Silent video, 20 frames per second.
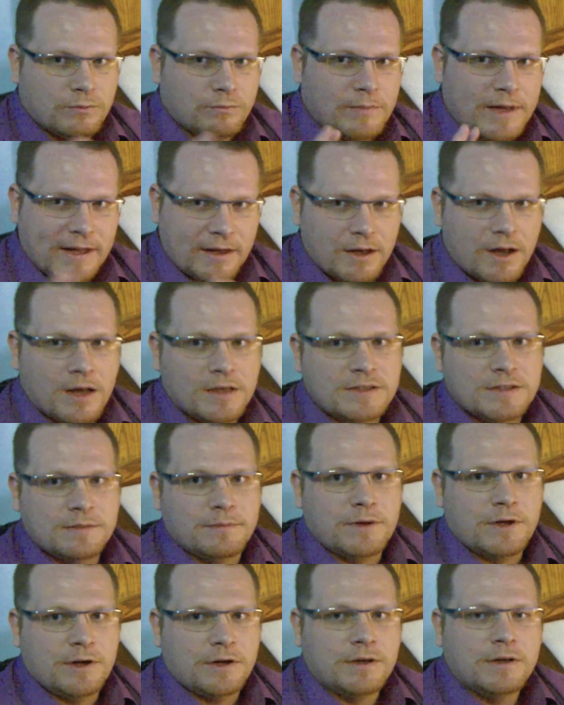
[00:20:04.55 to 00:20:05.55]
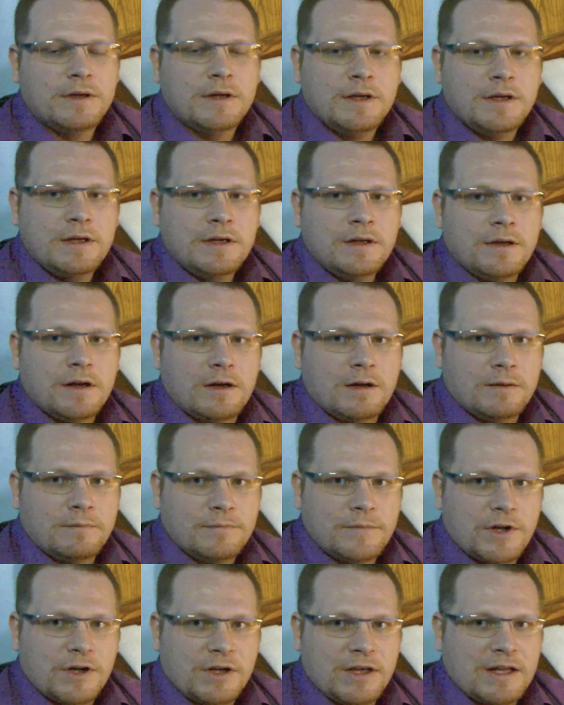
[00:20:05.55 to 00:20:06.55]
my customer,
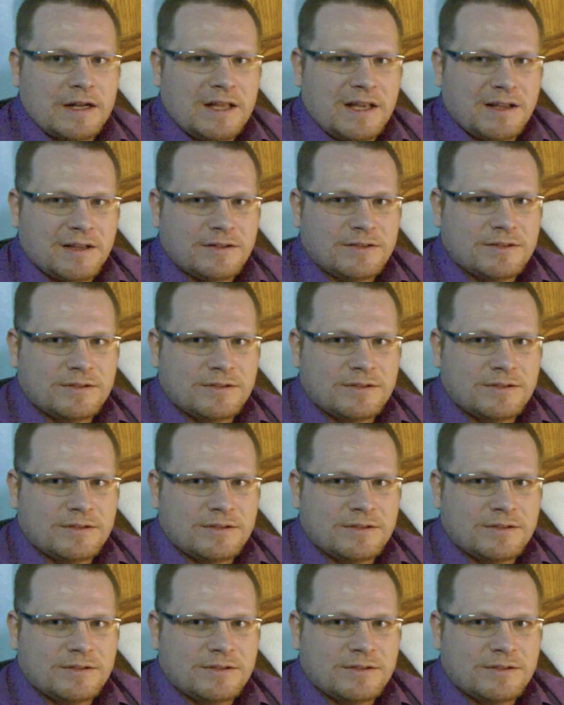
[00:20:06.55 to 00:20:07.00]
they're getting